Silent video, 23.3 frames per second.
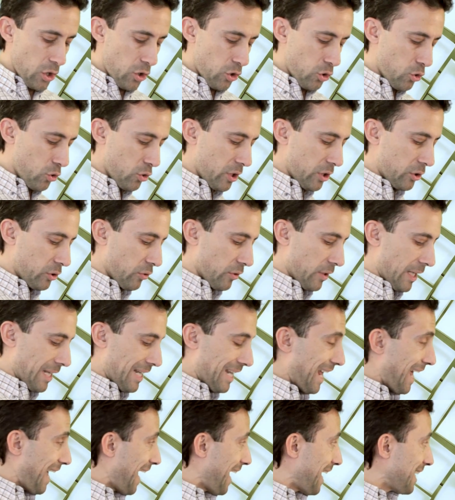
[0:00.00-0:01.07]
you need to
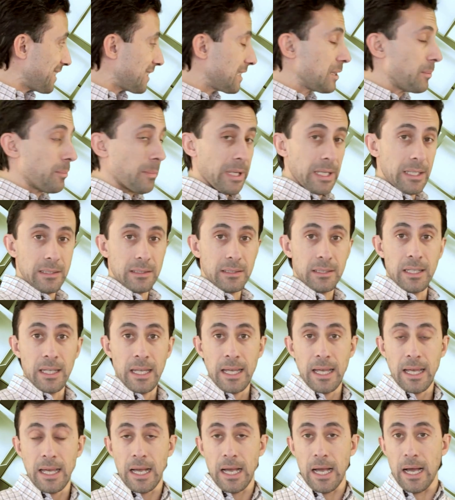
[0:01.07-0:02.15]
then estimate
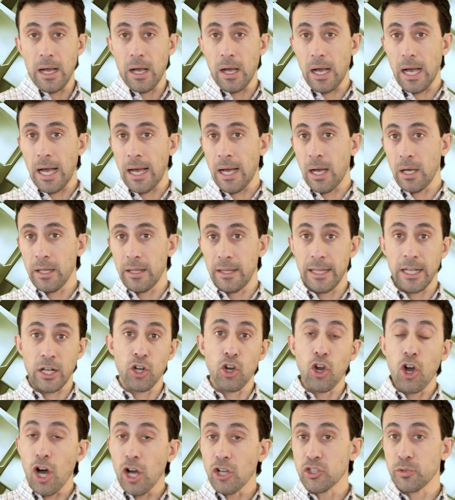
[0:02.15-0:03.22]
the
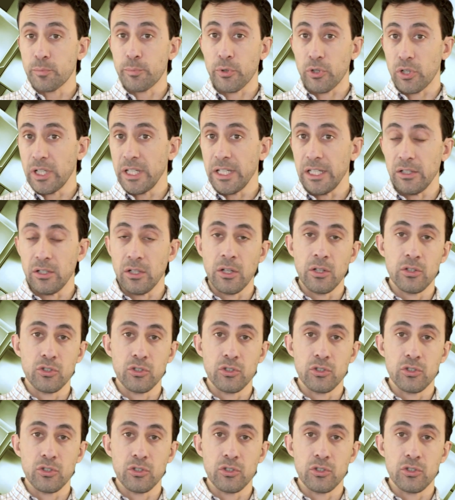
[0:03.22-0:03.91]
cost per lead.